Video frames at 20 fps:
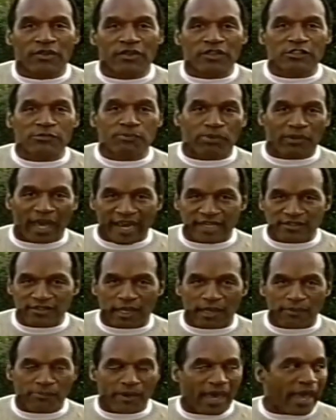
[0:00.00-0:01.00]
this
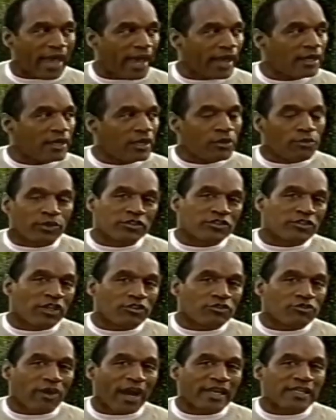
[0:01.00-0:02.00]
plastic bag, which
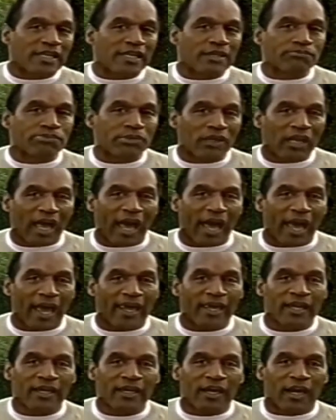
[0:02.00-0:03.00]
they tried to
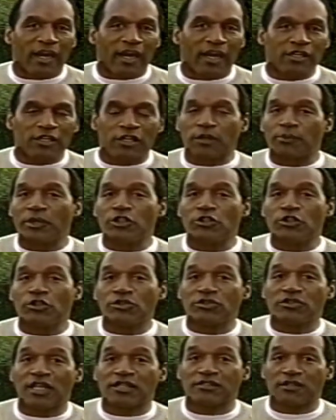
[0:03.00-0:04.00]
imply could have been
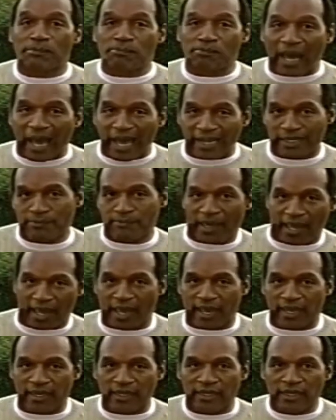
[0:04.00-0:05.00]
used as a body
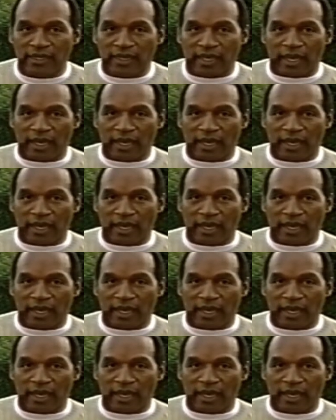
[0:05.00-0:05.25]
bag,